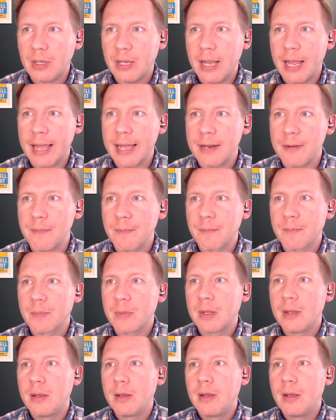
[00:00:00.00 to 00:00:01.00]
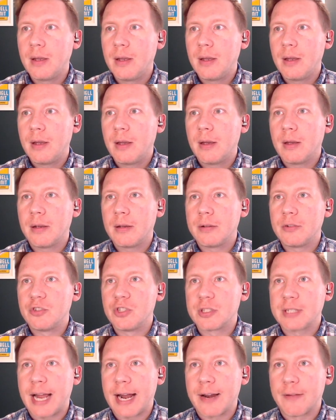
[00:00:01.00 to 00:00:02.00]
And
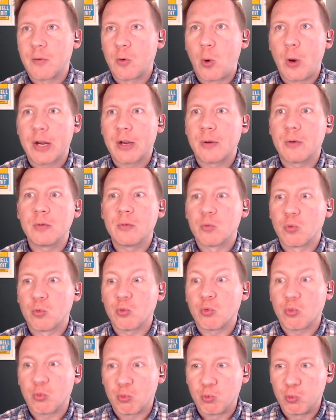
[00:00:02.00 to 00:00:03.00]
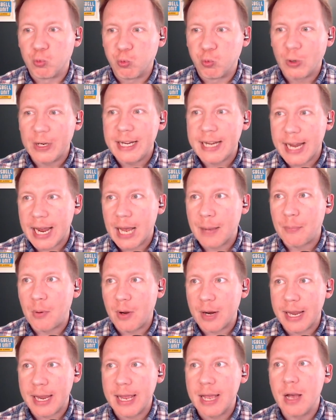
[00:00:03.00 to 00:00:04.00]
just kind of quick recap
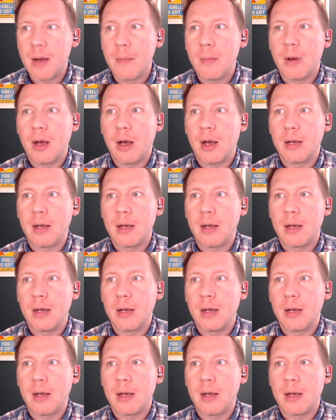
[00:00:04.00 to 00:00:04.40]
on him,